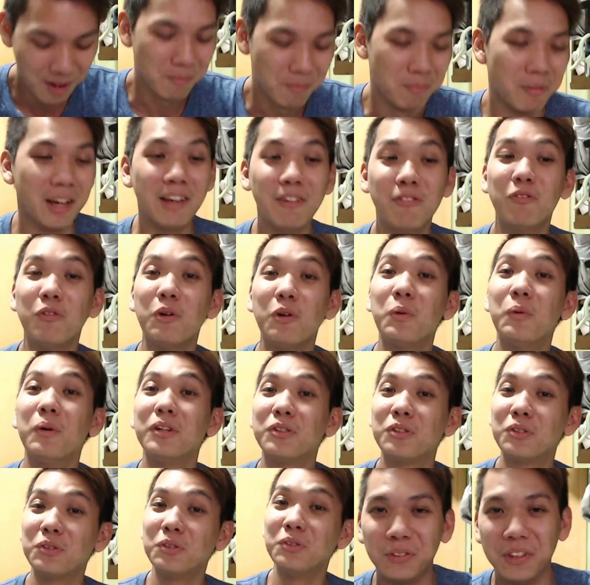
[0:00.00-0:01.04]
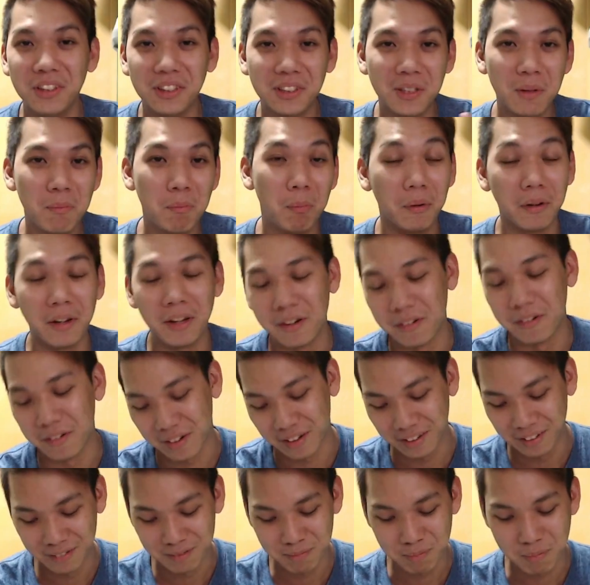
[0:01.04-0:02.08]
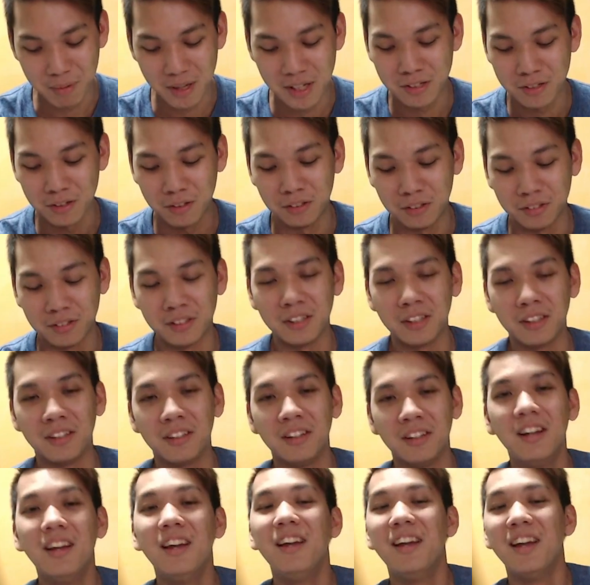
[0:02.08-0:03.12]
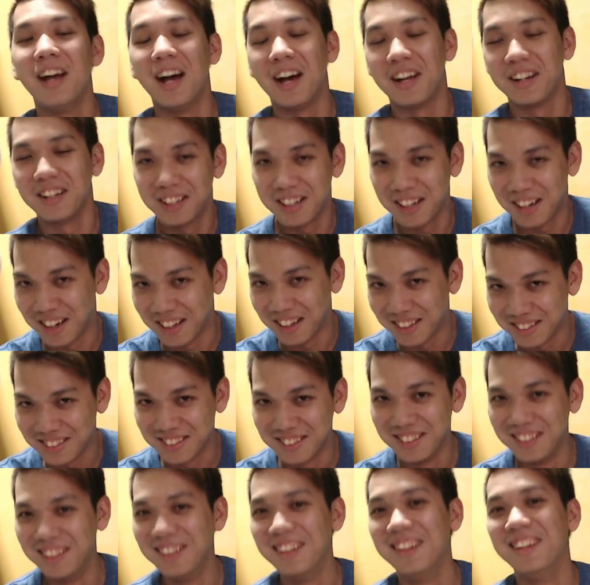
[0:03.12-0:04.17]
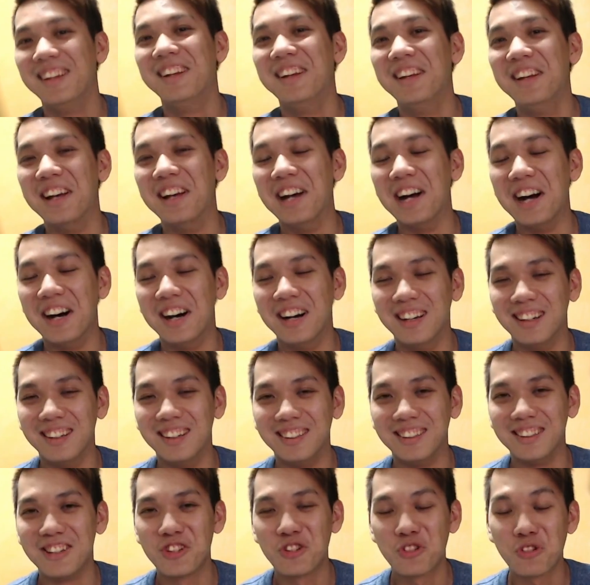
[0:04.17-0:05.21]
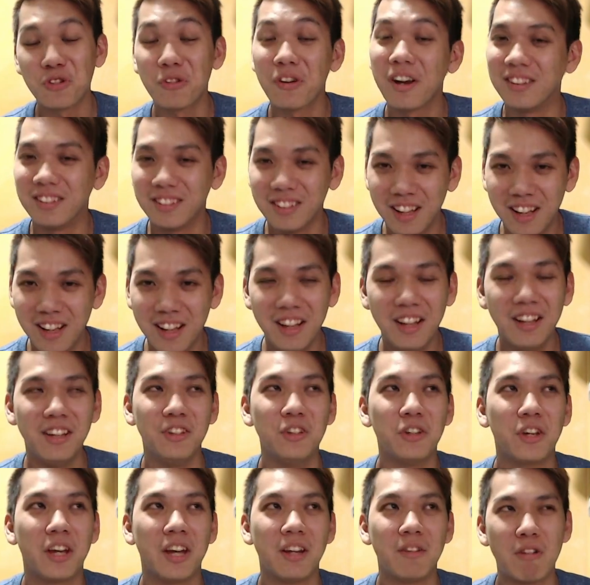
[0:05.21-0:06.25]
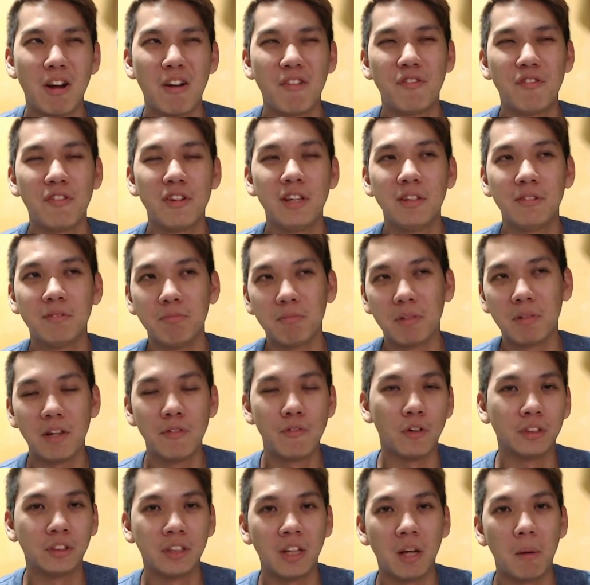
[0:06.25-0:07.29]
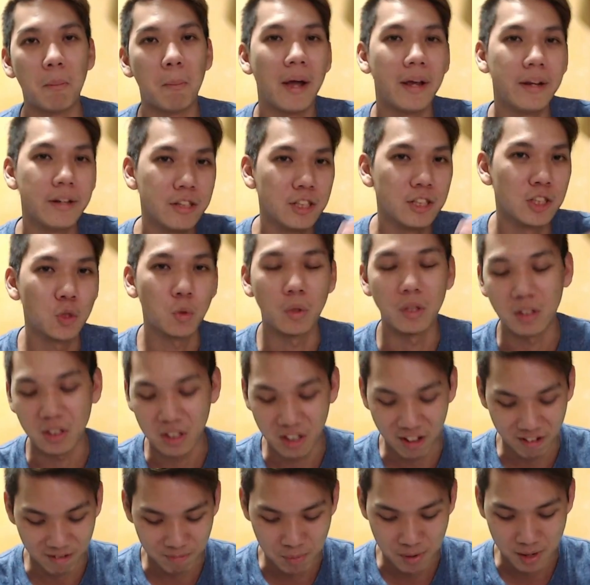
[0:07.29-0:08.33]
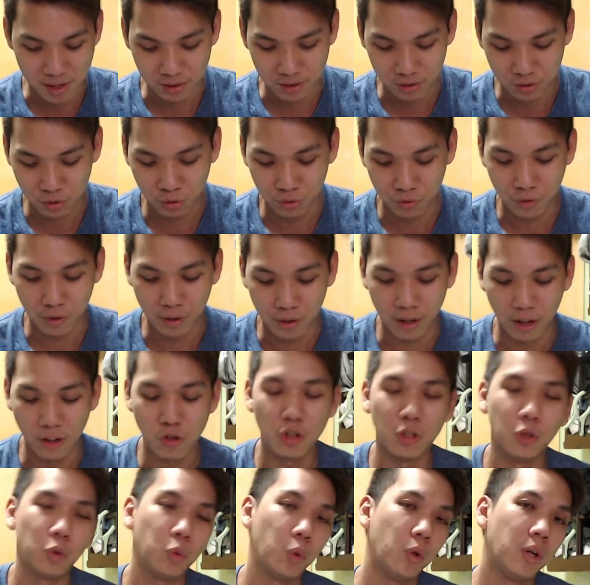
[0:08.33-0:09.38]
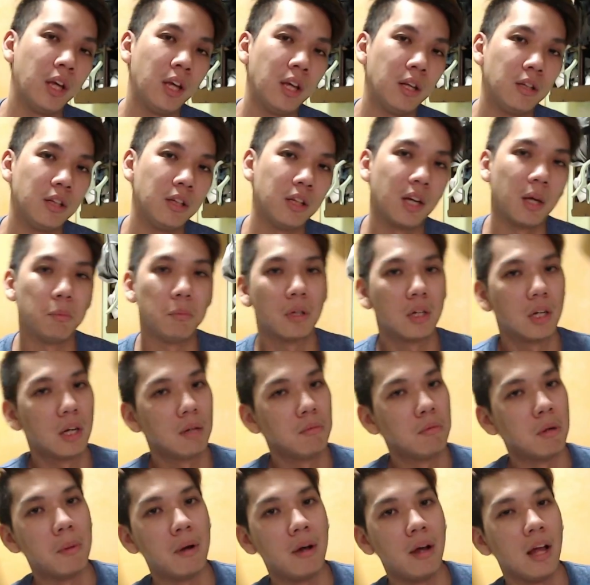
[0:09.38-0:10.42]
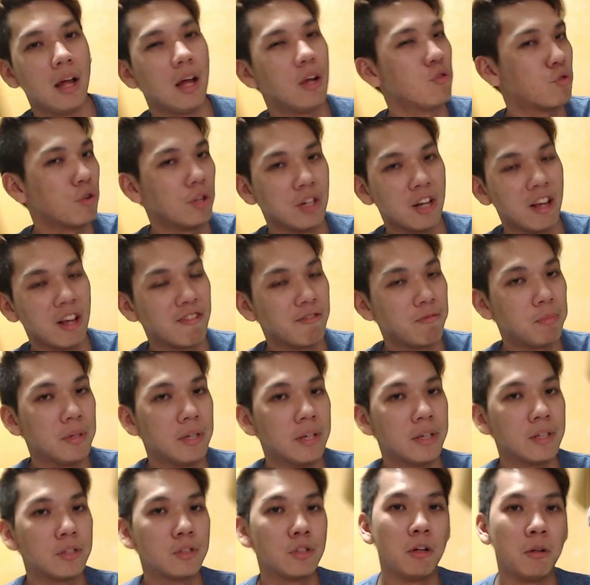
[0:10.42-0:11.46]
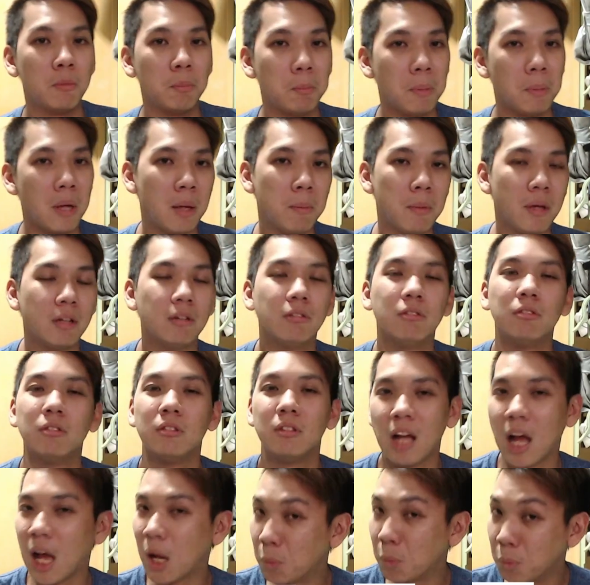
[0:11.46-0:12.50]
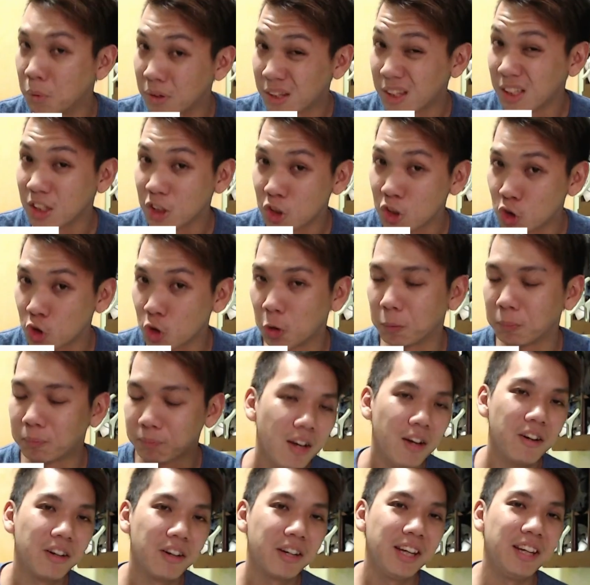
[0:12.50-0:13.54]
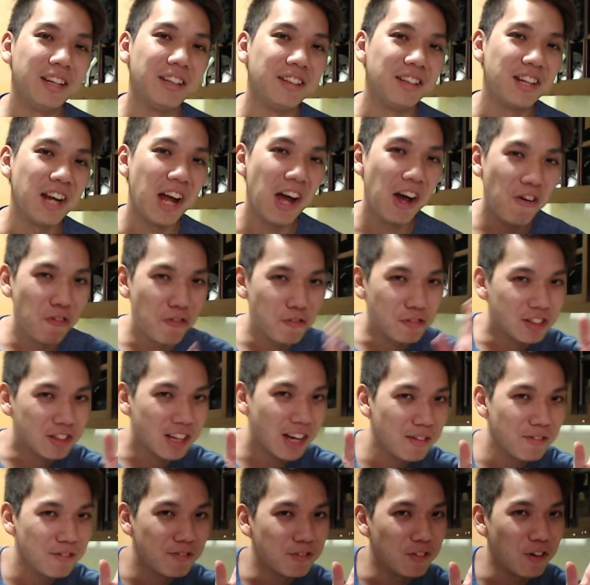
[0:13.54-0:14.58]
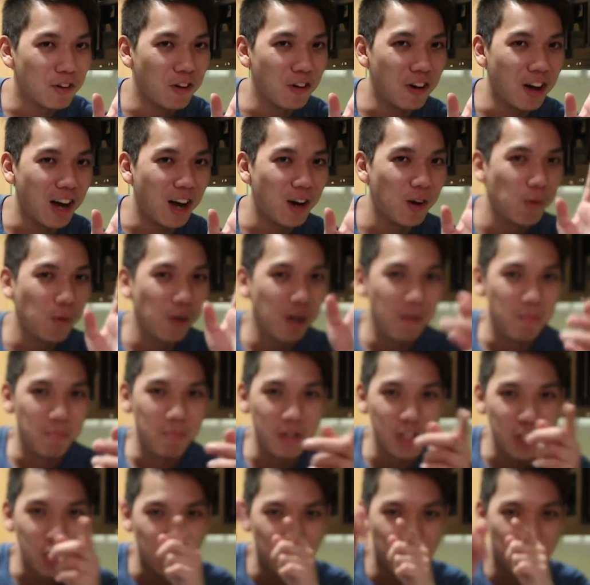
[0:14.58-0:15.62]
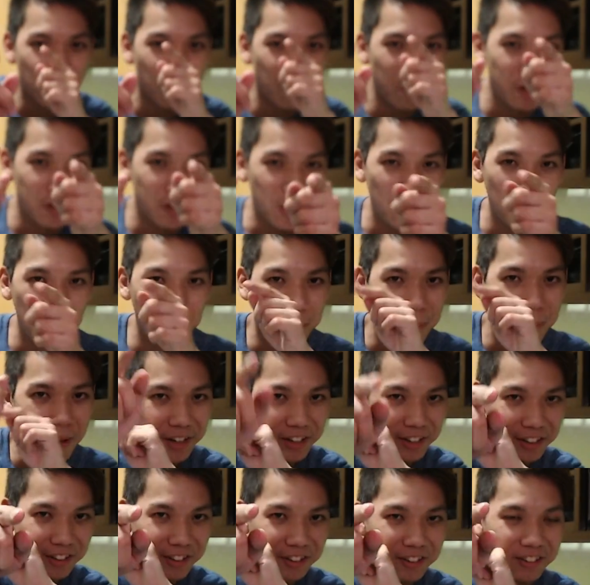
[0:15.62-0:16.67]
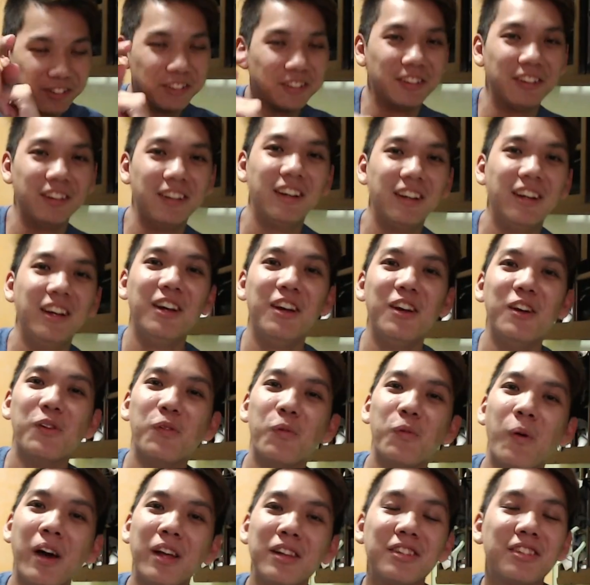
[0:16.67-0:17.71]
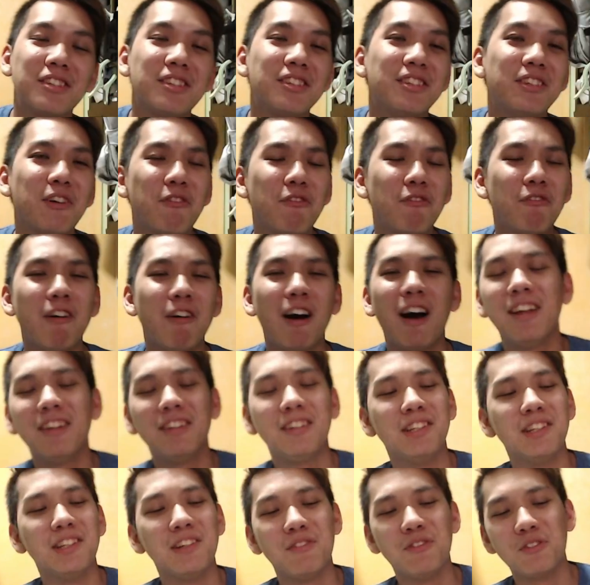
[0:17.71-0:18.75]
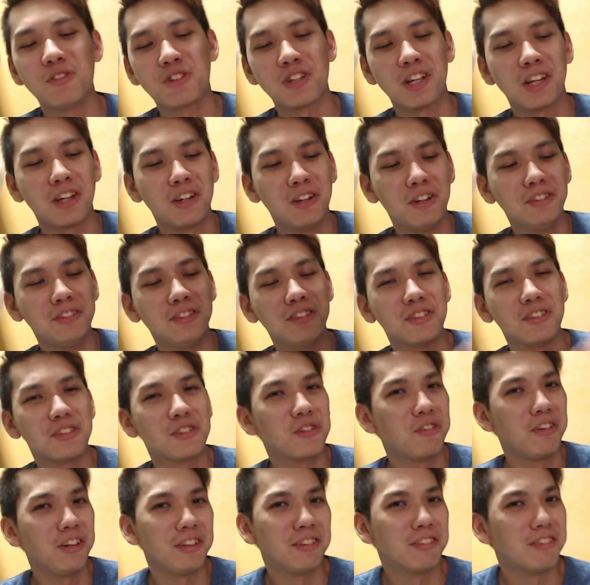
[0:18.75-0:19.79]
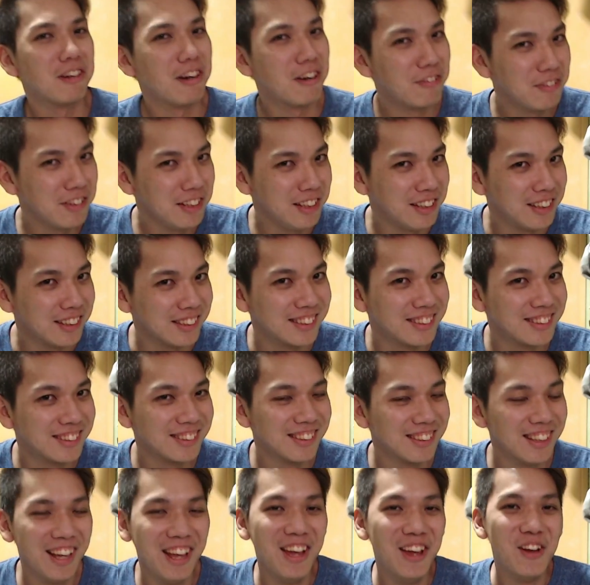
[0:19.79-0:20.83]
But if we were to interpolate, right, based on the other cards trend, you can roughly give or take minus 20 FPS. So from 128, it can become about 100 FPS on Batman. I would think so. Nice. Okay, now time for our mystery competitor. What's the fun if you check all discrete graphics?